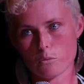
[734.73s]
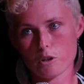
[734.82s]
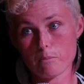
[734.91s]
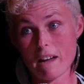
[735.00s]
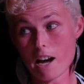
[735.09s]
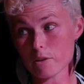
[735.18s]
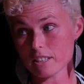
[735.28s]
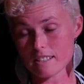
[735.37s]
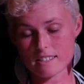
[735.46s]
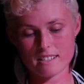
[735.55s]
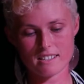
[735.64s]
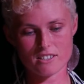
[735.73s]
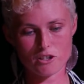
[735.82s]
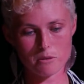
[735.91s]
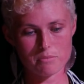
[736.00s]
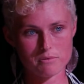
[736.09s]
were powerless to
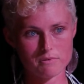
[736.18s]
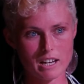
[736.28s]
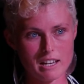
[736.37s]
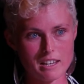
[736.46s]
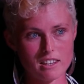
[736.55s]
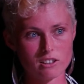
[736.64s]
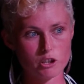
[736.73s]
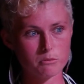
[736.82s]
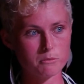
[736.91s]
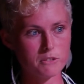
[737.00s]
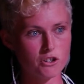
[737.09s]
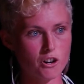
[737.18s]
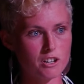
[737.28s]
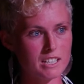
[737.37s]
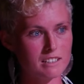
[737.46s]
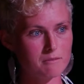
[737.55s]
stop the global
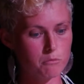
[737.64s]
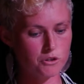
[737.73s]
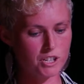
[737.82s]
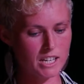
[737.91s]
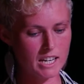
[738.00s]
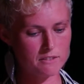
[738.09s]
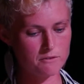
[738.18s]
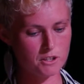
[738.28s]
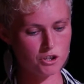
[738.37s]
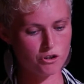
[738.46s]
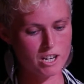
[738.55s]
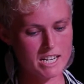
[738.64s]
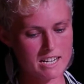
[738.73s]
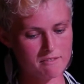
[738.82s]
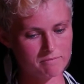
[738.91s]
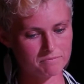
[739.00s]
majority pushing ahead for the
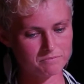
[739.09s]
treaty.